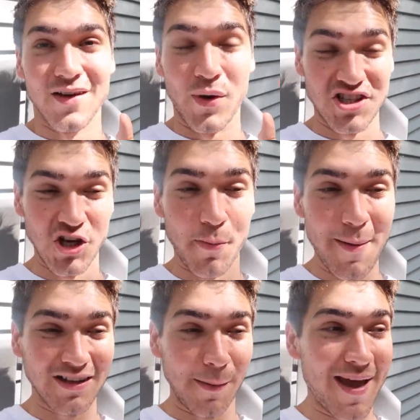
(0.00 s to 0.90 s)
When she told
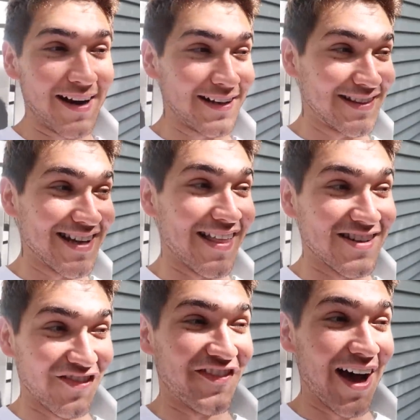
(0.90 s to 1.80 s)
me about the mannequin thing and
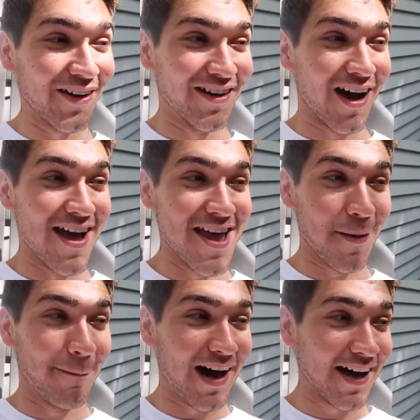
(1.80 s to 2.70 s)
then she found a
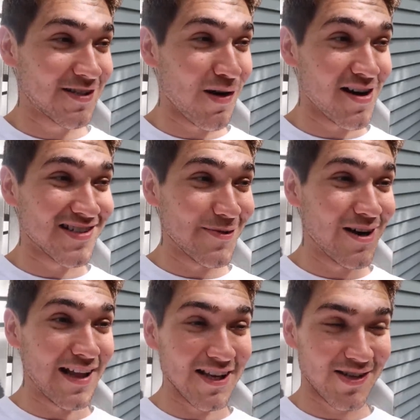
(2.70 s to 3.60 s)
hidden box buried
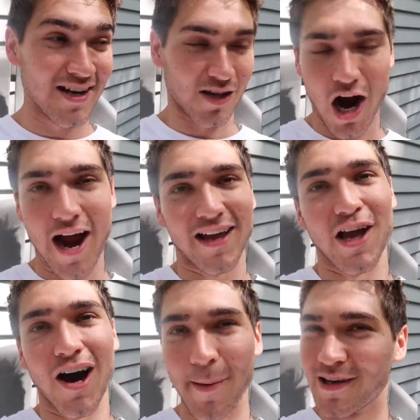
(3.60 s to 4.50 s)
somewhere, that's when I was like, all right,
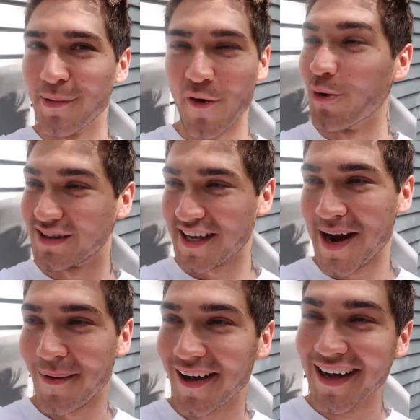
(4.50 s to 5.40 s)
yo, I'm coming over with the
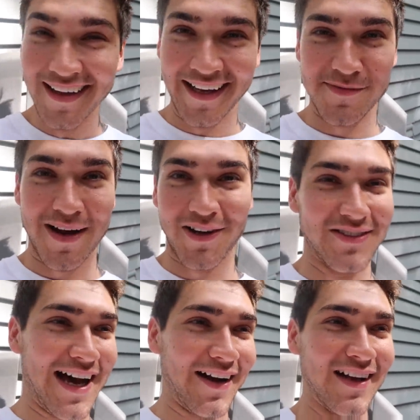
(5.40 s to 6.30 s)
camera. Like, it's about to go
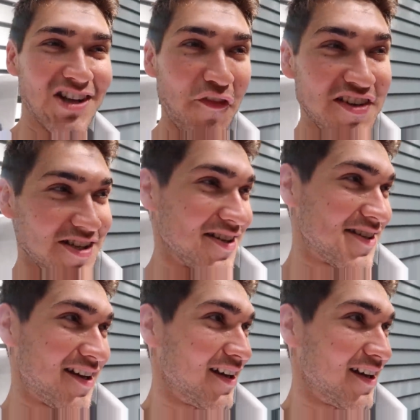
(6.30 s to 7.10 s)
down. Duffy's need to see.